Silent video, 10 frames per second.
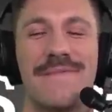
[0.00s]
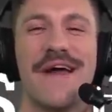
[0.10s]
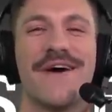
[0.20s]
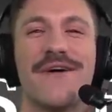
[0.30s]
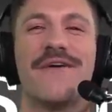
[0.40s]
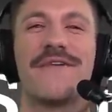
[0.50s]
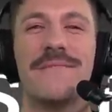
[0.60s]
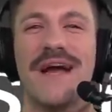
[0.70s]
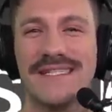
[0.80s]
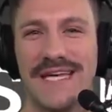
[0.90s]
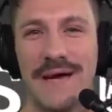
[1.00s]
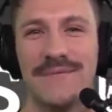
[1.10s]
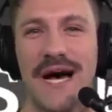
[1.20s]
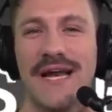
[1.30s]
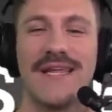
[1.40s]
Head on over to
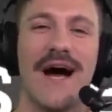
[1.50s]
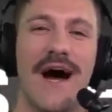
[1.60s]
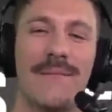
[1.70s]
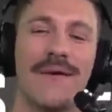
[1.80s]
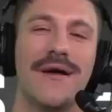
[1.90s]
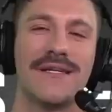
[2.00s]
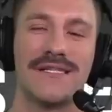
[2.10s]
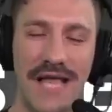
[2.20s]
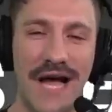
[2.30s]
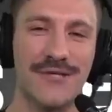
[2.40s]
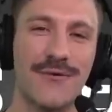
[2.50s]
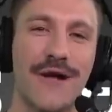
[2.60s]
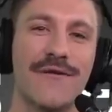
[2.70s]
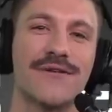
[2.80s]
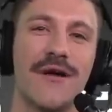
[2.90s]
manscaped.com slash
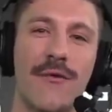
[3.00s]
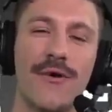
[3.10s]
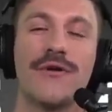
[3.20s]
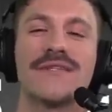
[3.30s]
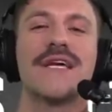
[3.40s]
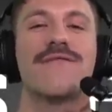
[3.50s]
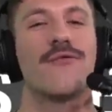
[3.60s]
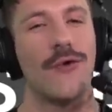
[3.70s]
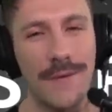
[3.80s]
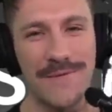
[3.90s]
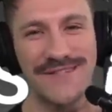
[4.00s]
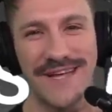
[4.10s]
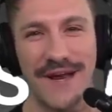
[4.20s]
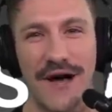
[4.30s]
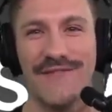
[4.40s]
Raiders where you can save
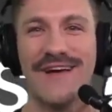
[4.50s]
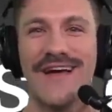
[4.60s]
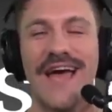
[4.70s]
20% off